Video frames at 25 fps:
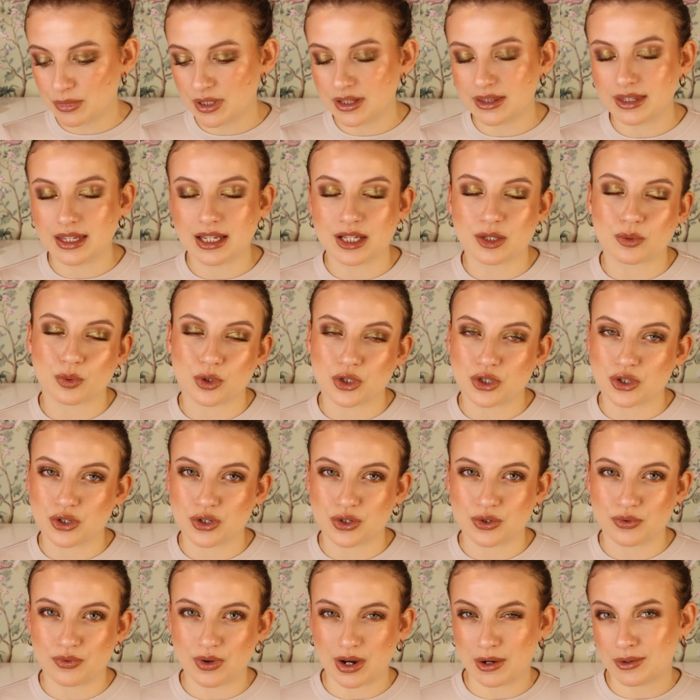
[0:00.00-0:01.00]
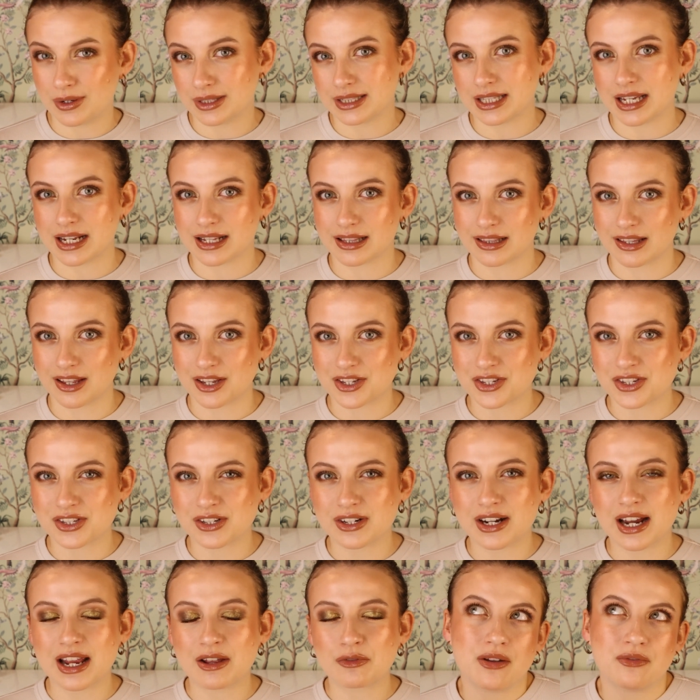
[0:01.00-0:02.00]
But this was just very
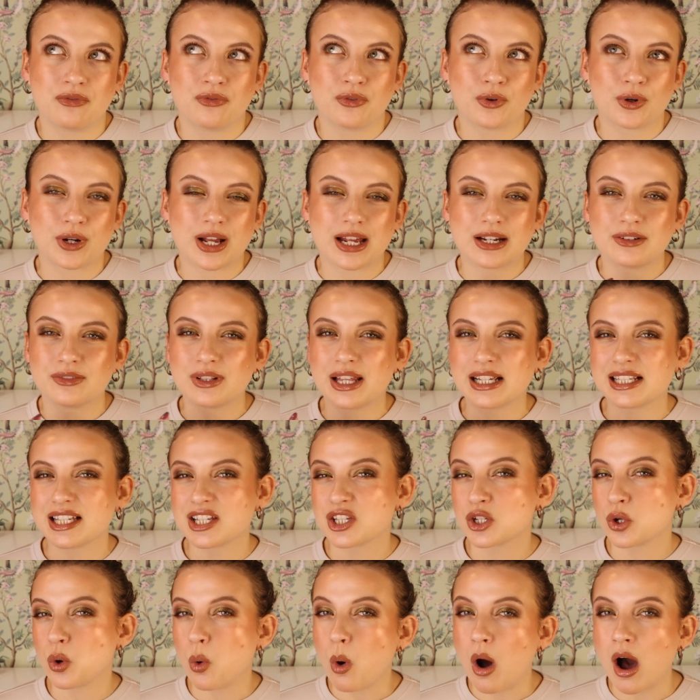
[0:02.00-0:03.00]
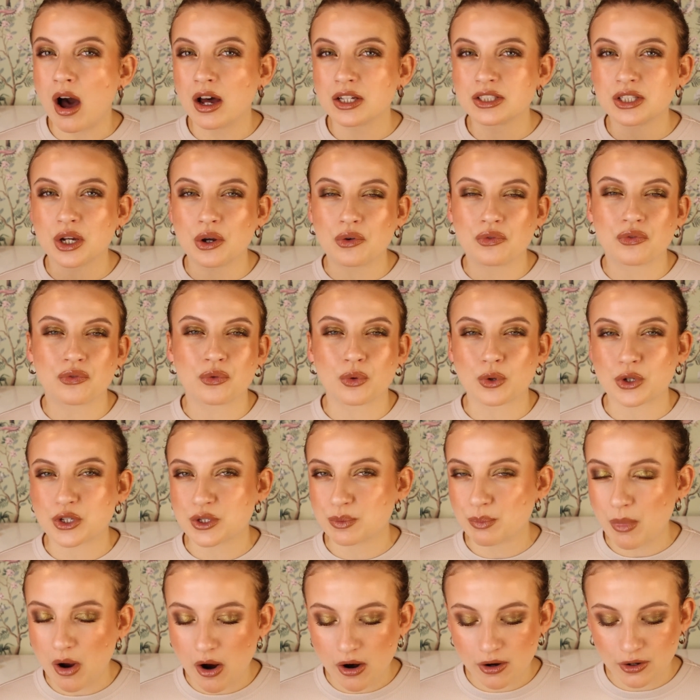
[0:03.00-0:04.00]
lackluster. And for kind of like this quad of four
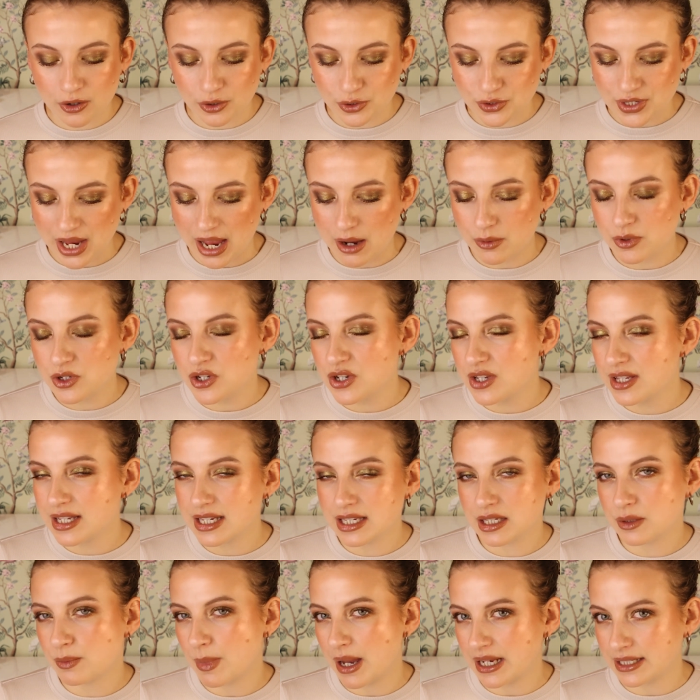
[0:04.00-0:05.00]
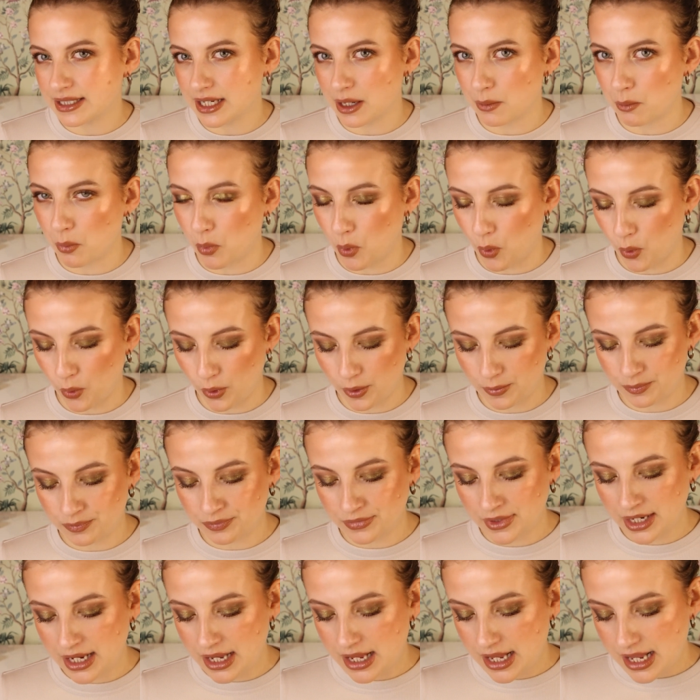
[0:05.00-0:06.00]
sparkles, I was just expecting more.
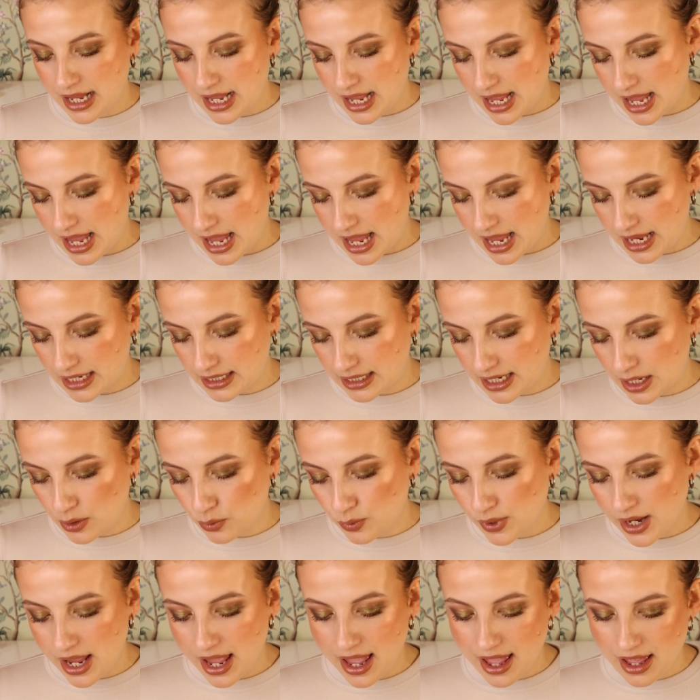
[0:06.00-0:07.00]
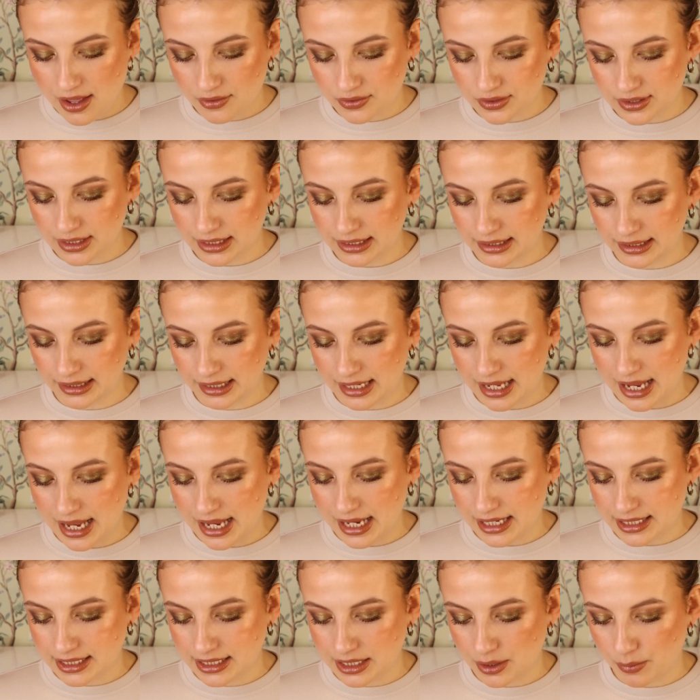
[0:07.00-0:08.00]
And then we have the
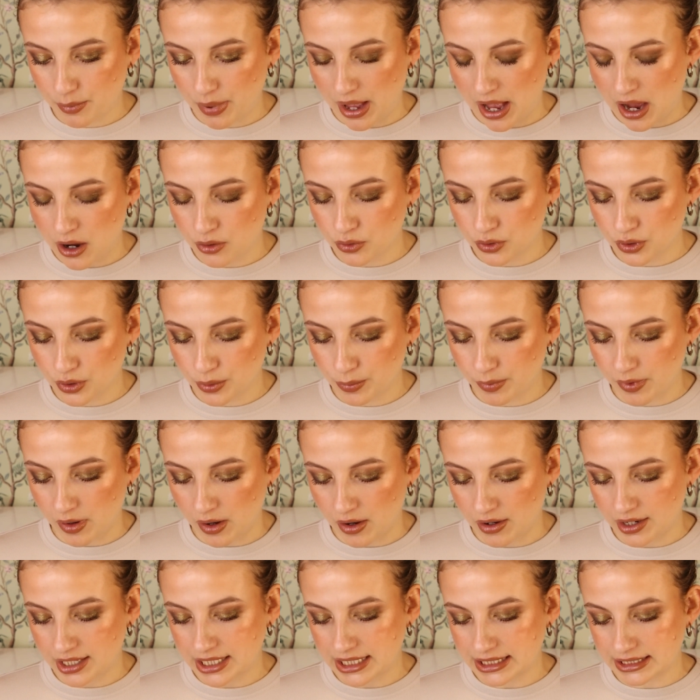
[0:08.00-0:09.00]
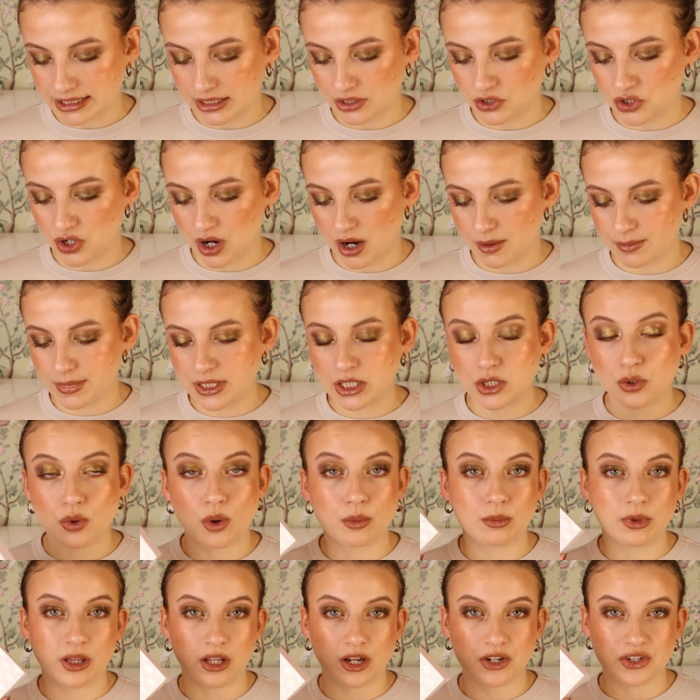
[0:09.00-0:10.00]
last powder product, the Charming
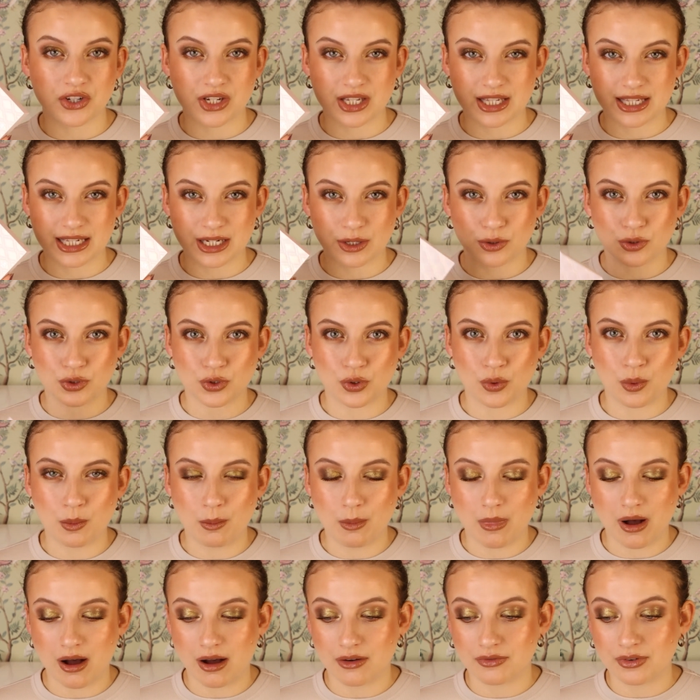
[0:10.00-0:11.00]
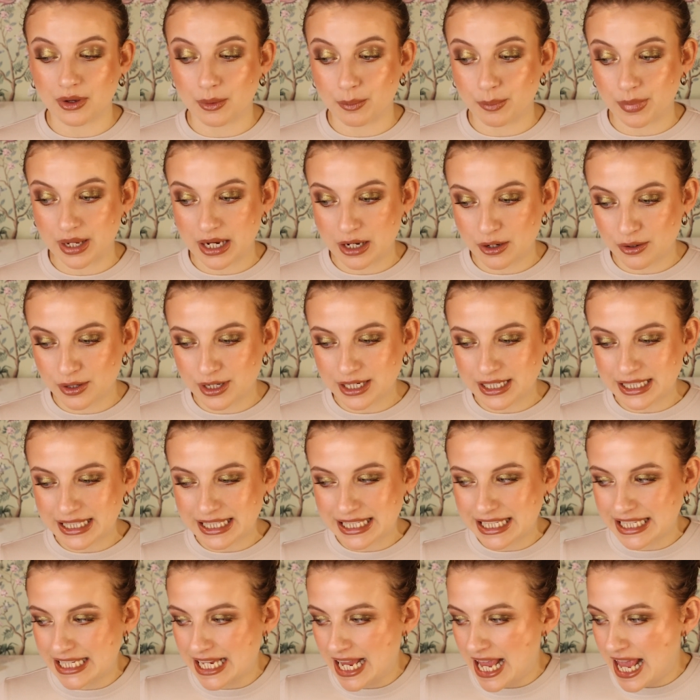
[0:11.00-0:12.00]
Duo Blush in 02 Mauve
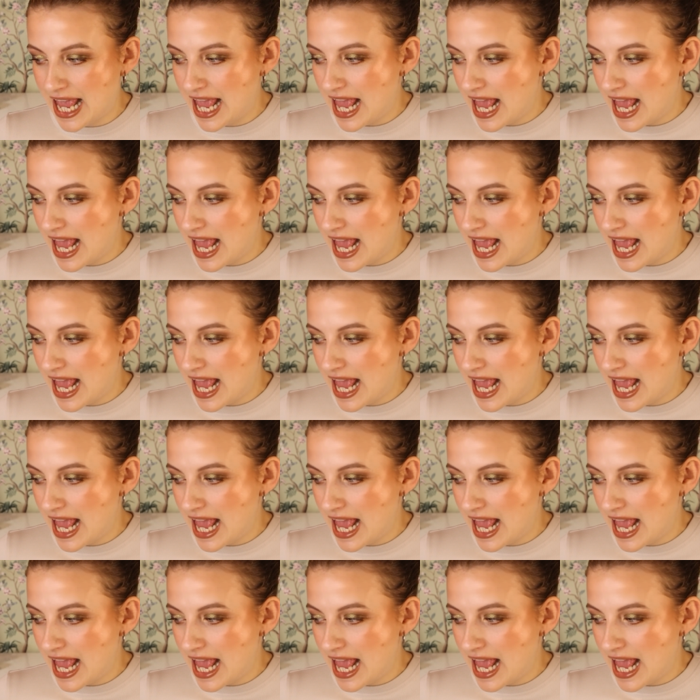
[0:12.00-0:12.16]
Appearance.